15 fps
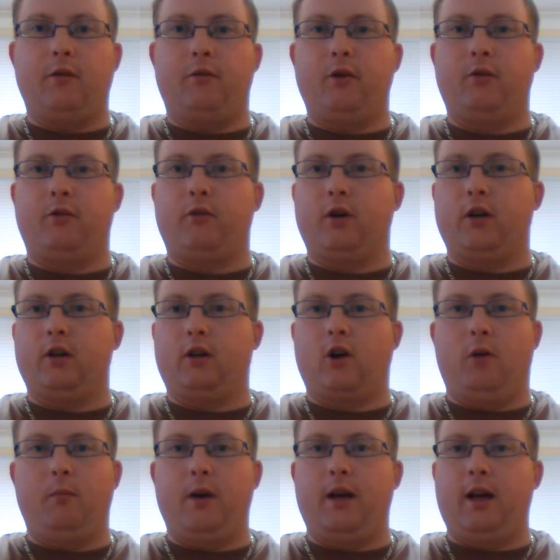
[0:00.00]
and feel free to
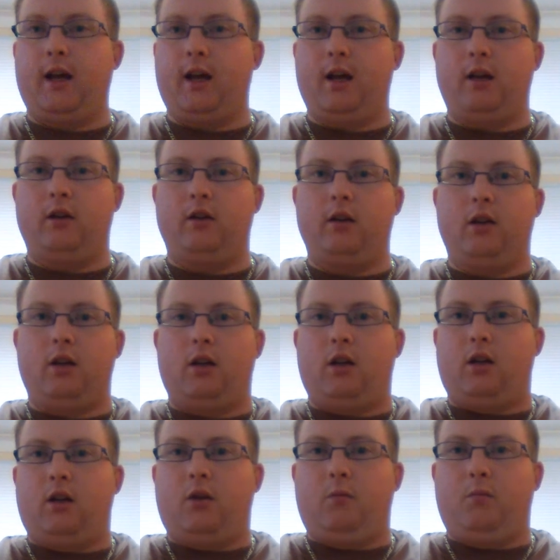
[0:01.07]
comment and
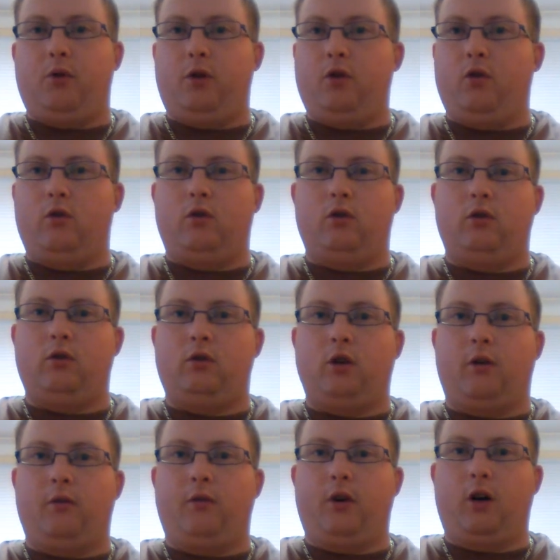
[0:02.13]
put your
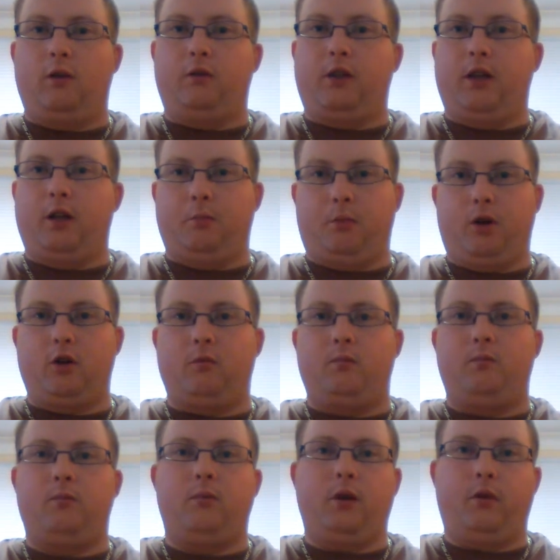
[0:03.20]
top 5s down the
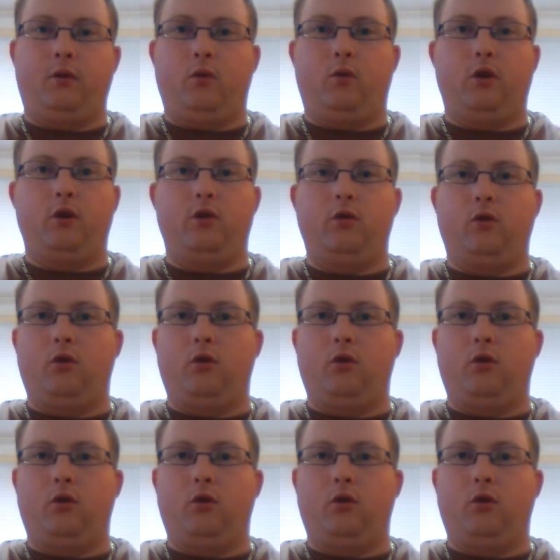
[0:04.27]
bottom if you want to,